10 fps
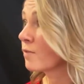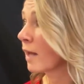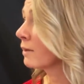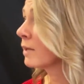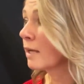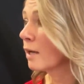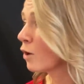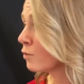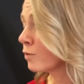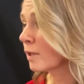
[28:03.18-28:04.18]
finally
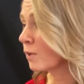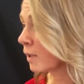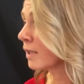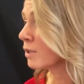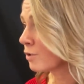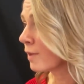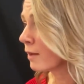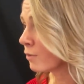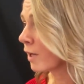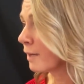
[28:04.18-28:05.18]
hopefully we could do
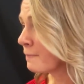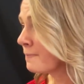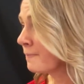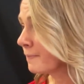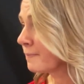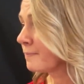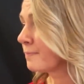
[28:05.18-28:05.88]
that for him